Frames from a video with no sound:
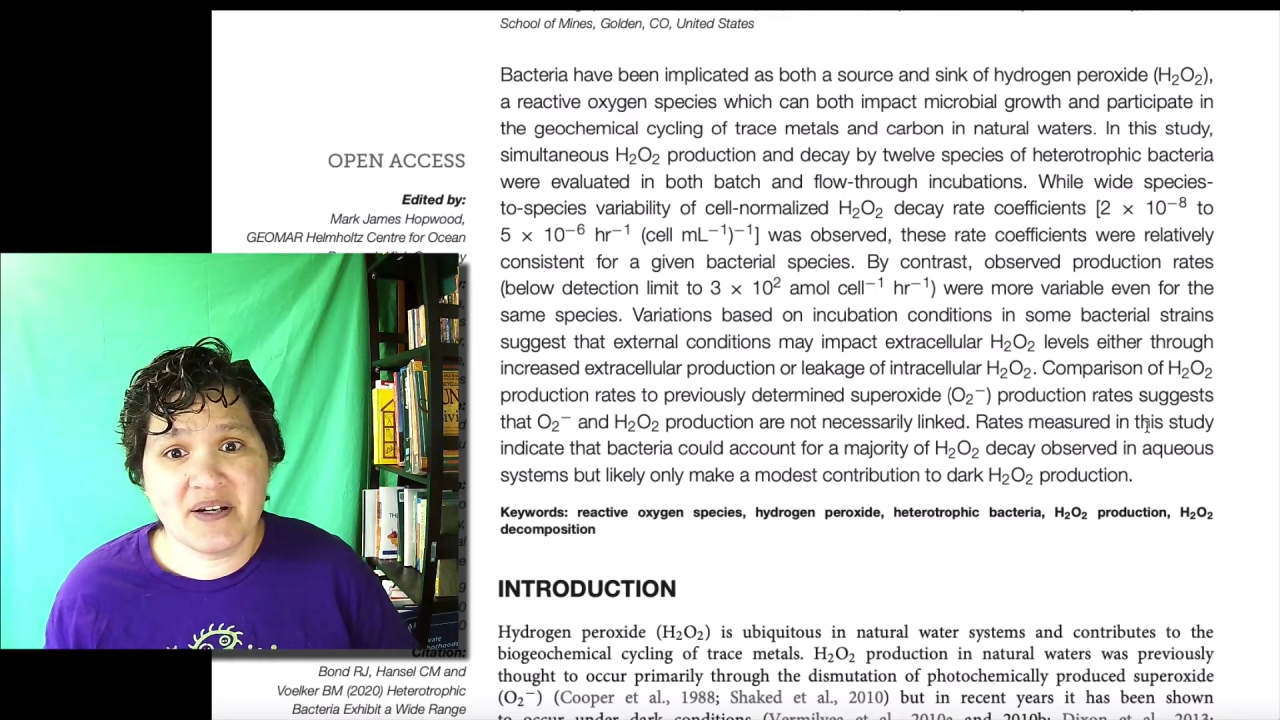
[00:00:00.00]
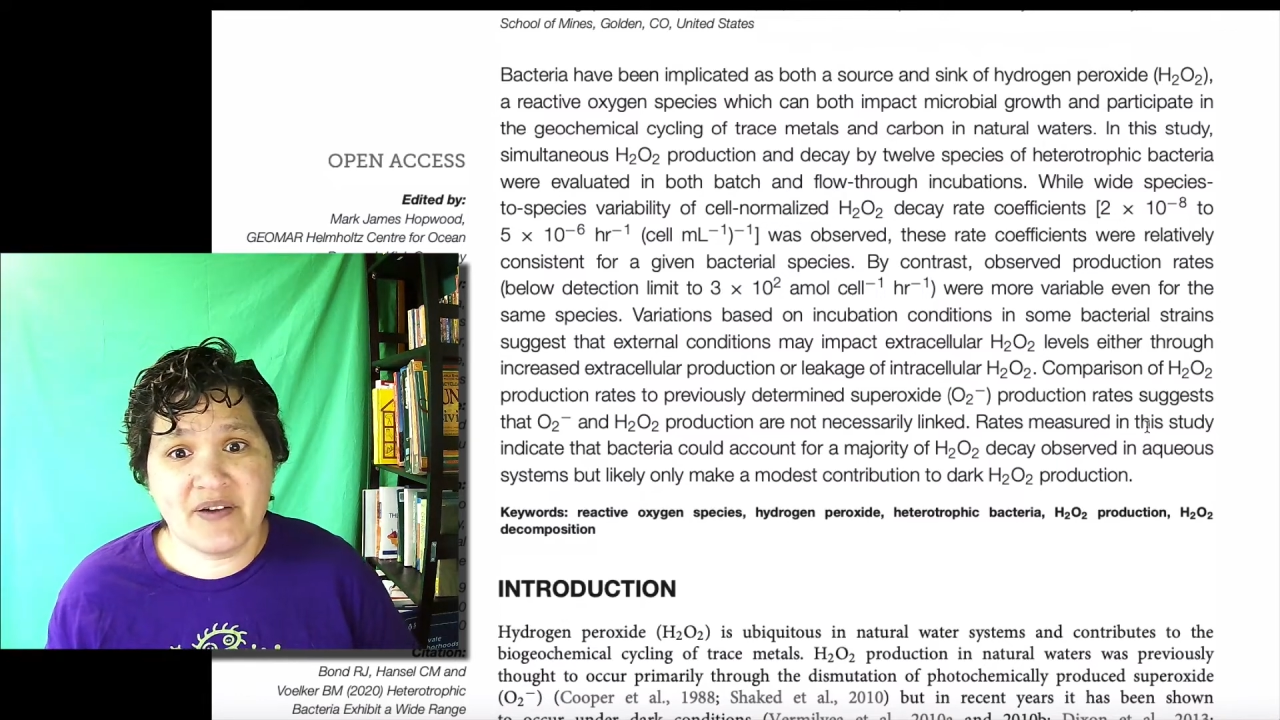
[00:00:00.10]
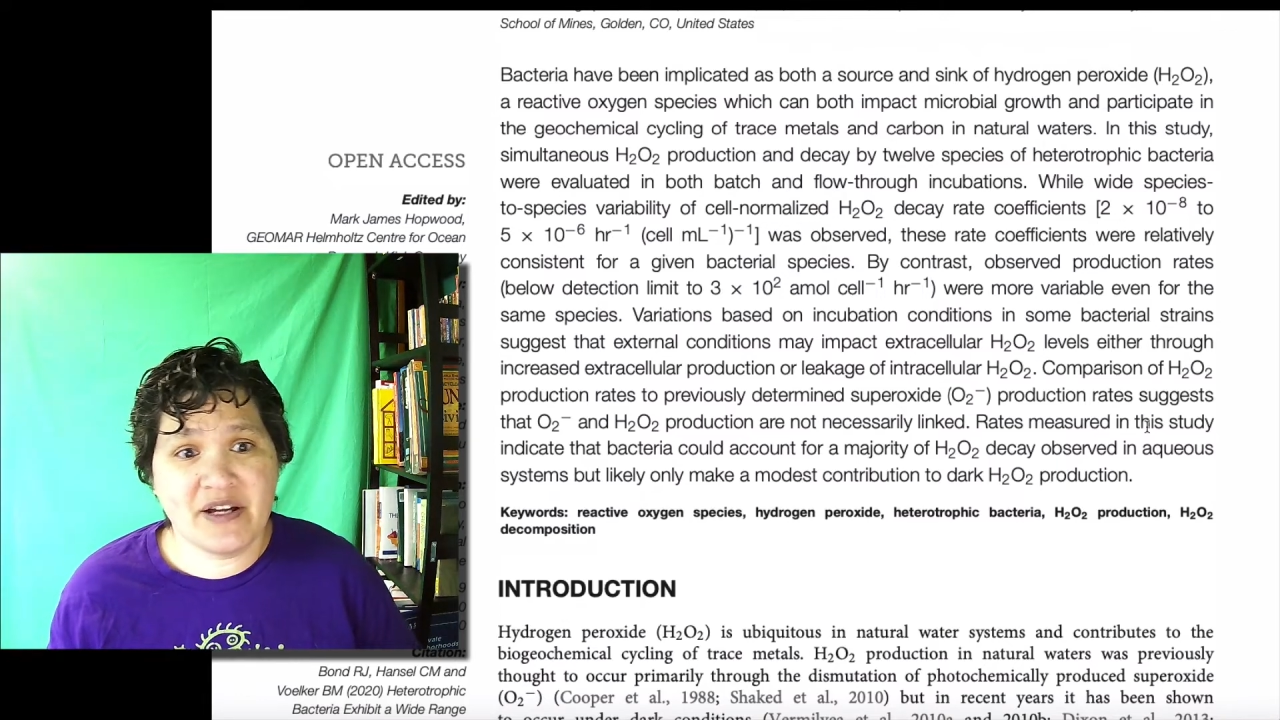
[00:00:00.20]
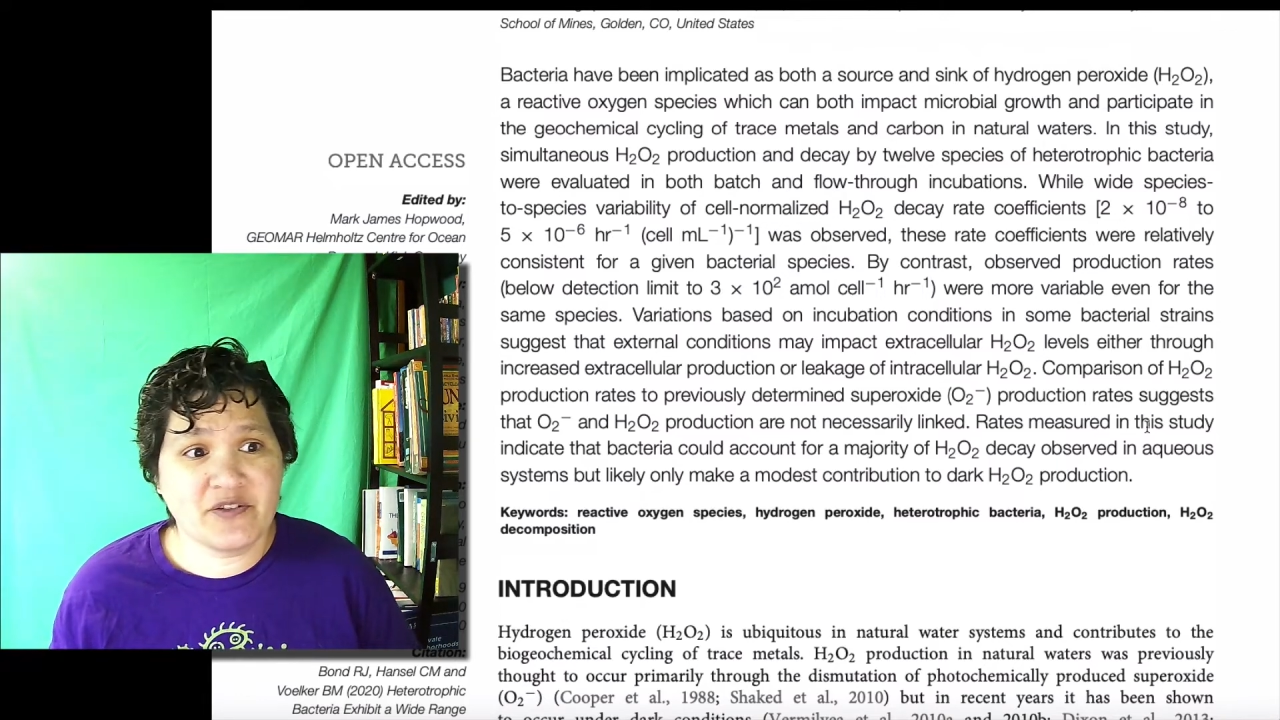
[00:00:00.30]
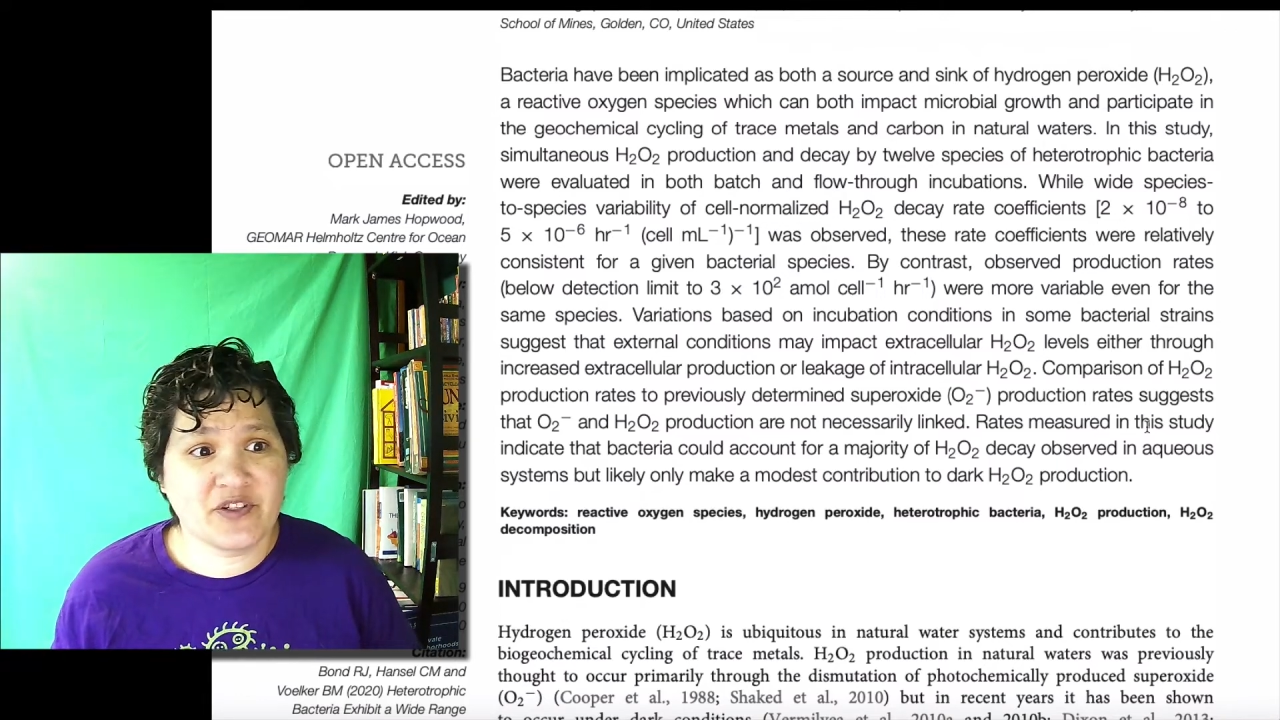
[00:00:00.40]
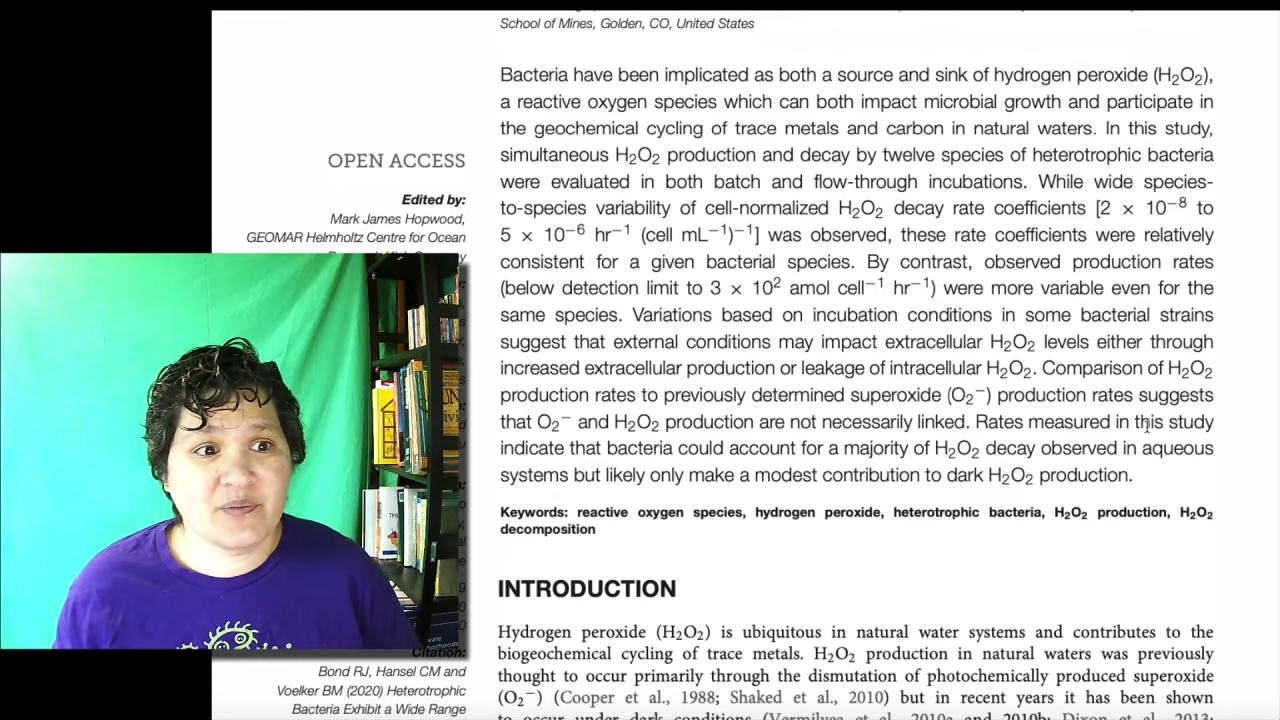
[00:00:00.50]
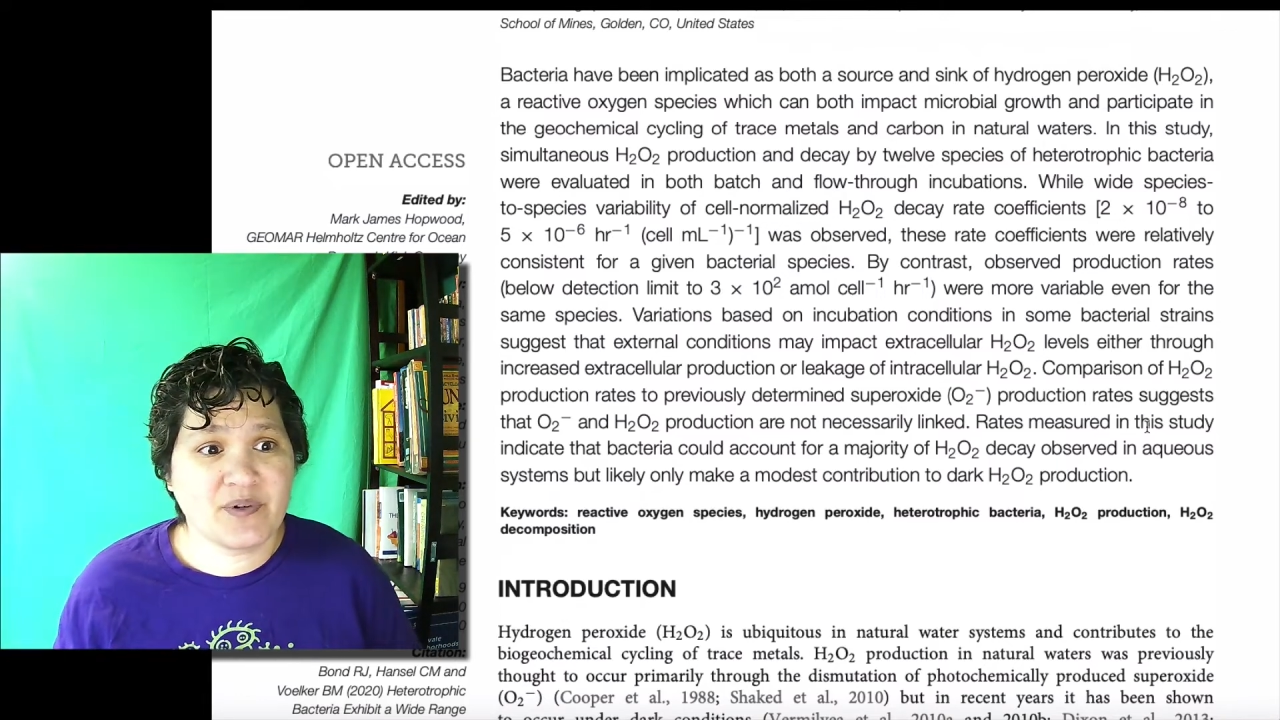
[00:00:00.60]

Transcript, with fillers: of hydrogen